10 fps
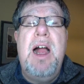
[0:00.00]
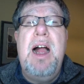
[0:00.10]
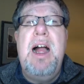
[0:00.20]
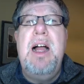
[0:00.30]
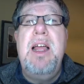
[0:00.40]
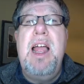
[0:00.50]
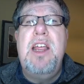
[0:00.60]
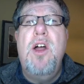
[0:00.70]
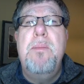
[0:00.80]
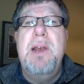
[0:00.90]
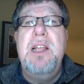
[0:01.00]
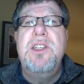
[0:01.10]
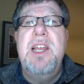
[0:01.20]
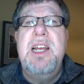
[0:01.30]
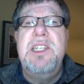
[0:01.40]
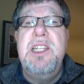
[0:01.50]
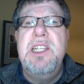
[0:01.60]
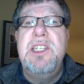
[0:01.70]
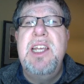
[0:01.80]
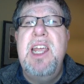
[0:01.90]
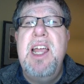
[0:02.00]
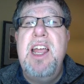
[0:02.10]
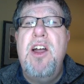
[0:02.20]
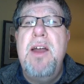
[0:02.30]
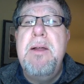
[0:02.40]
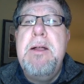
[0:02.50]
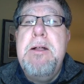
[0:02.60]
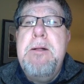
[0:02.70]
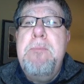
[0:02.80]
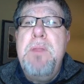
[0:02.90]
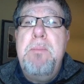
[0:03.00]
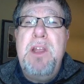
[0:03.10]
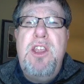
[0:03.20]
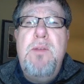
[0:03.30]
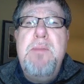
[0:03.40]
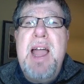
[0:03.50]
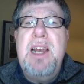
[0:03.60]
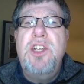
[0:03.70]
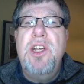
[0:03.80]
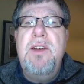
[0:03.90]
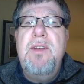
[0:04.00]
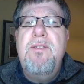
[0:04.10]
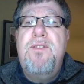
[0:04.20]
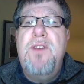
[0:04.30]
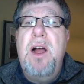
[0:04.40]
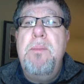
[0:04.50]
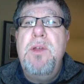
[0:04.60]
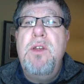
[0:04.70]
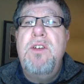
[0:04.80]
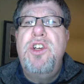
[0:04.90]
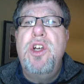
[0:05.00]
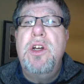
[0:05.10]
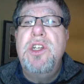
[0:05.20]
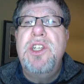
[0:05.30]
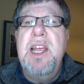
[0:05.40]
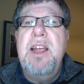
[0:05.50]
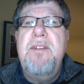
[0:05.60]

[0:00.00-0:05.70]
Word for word: uh, icon, but I, instead I see the syncing icon. But you manage it from your SugarSync